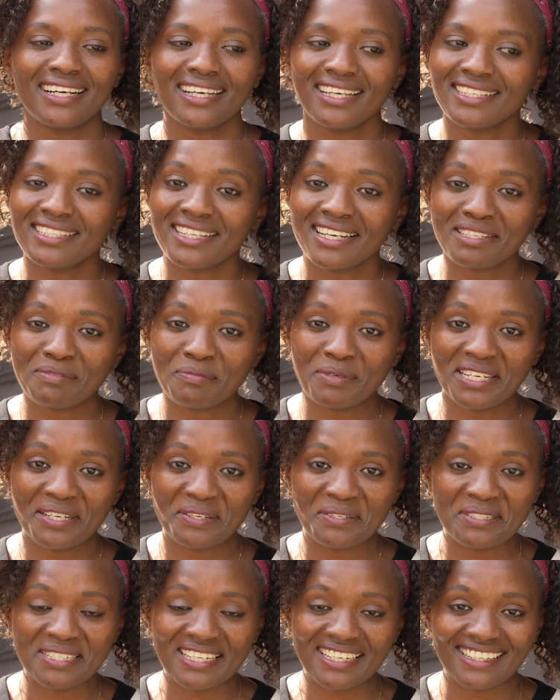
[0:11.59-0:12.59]
It has been a
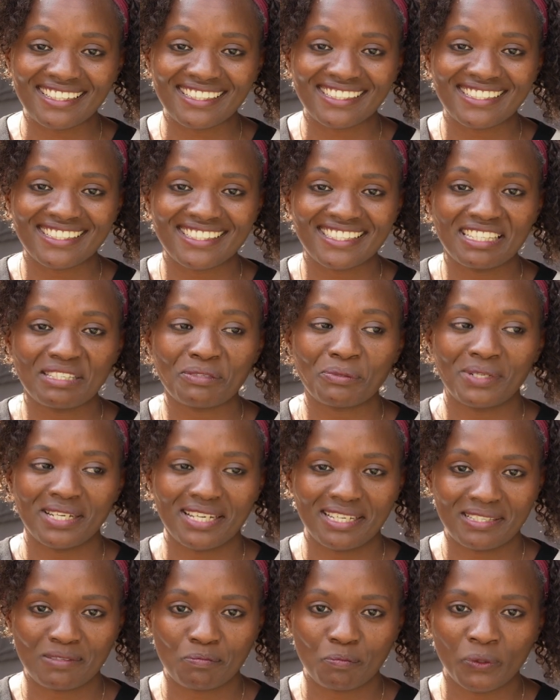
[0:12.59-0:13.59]
while since we
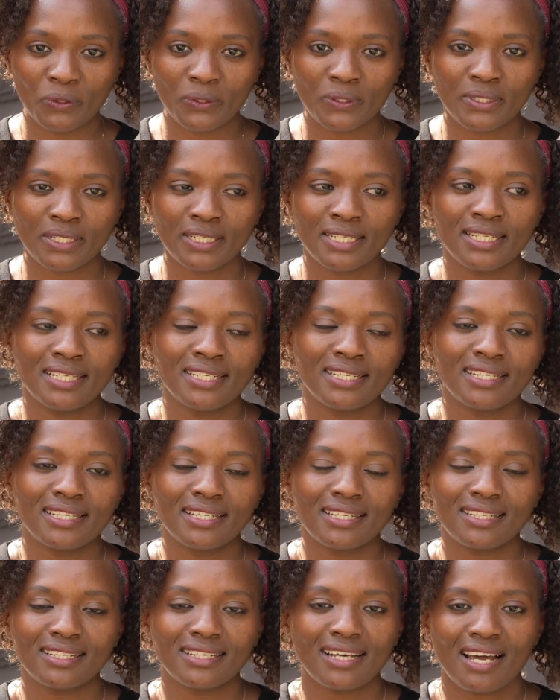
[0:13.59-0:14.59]
last spoke.
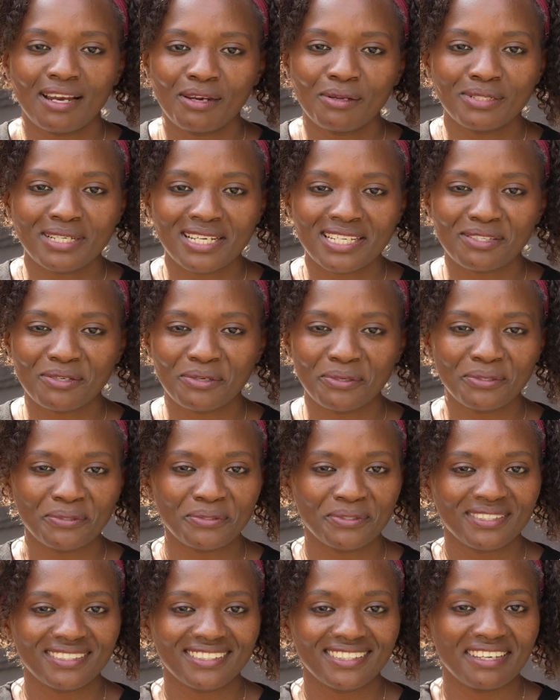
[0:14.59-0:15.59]
A lot has gone
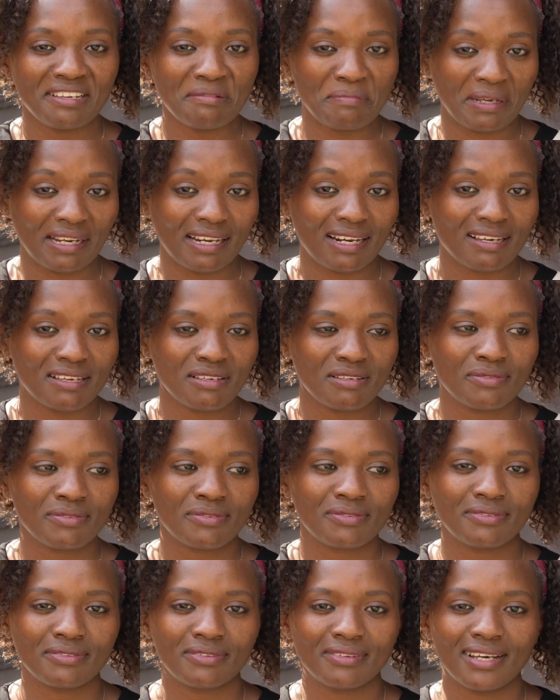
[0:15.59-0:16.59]
on in my
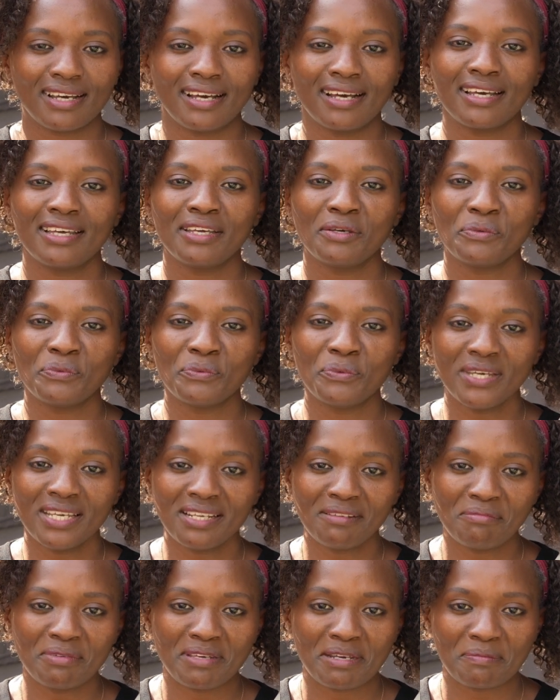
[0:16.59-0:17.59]
life. I
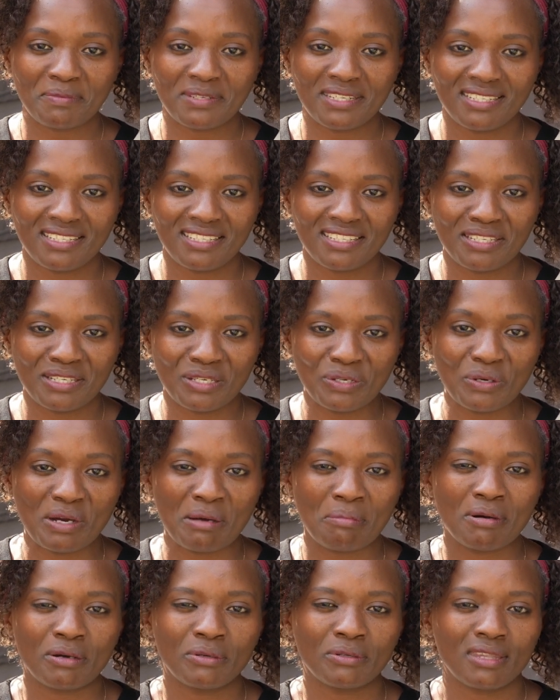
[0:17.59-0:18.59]
will be updating you
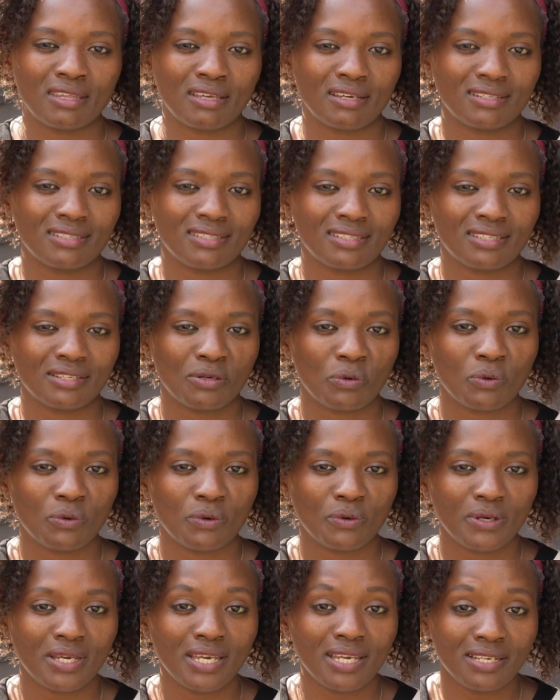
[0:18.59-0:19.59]
about that
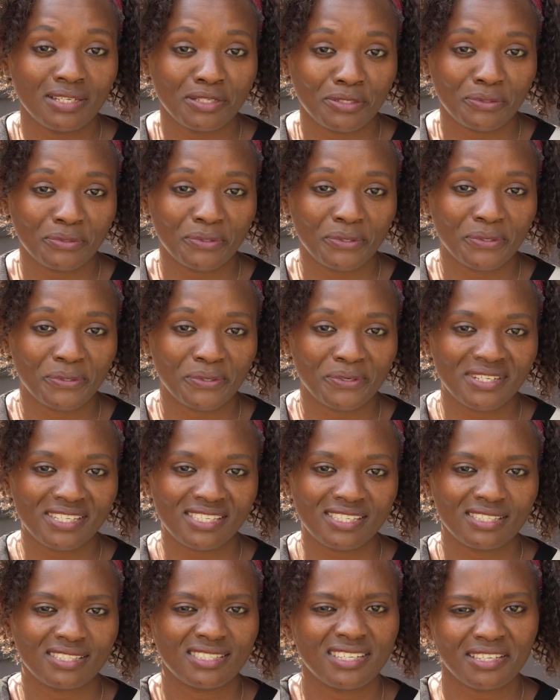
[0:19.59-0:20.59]
in due
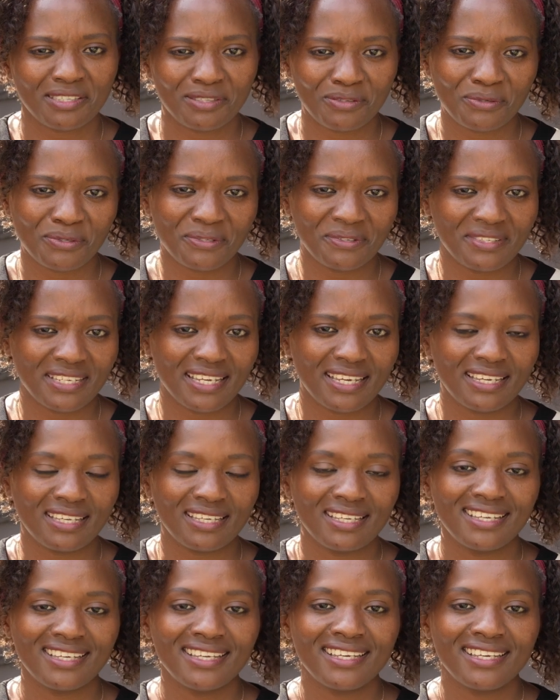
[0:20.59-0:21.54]
course, just not today.